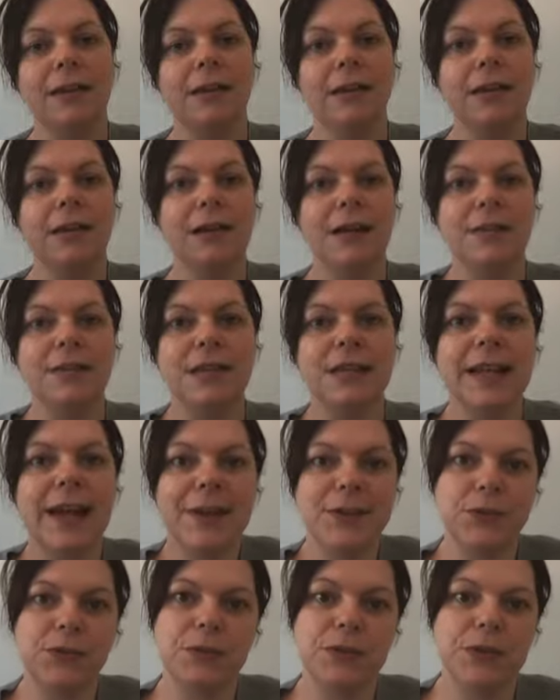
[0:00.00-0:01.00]
As a
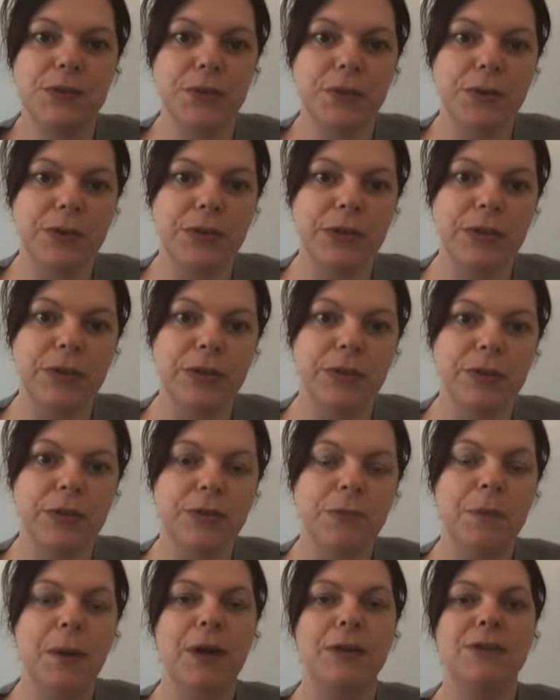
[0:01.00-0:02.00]
last resort, you
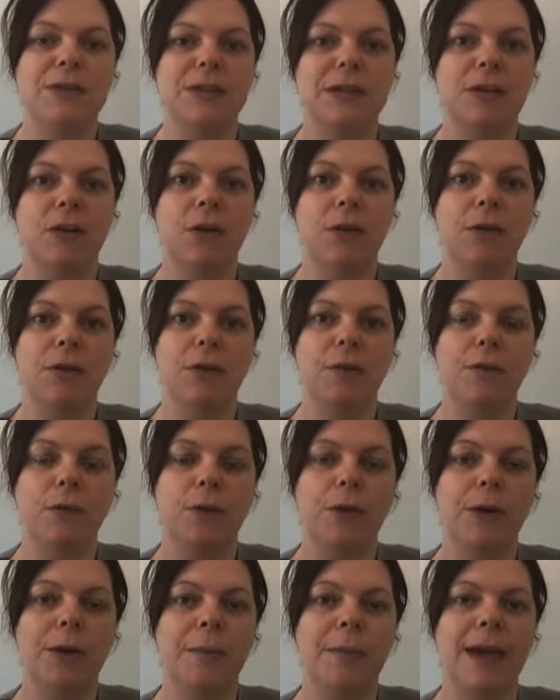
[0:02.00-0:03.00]
could post it on the
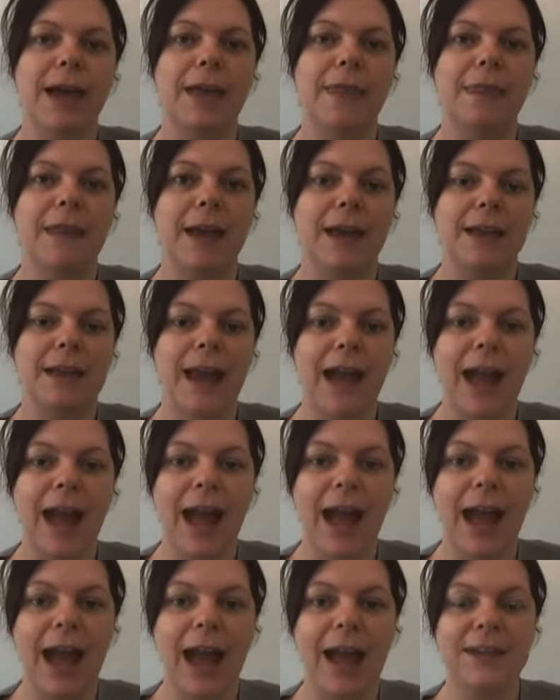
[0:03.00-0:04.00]
forum and then
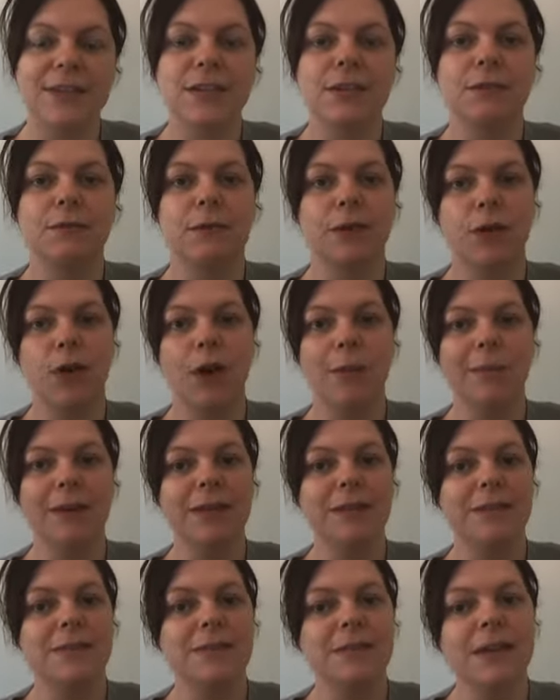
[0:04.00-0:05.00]
ask for
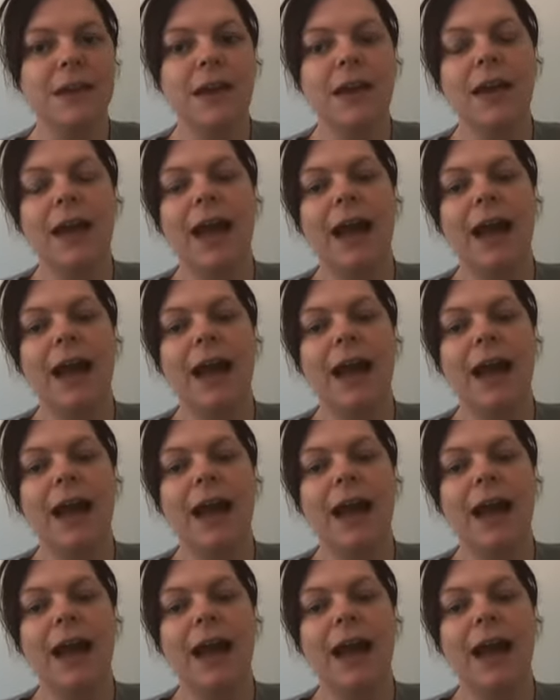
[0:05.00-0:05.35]
comments,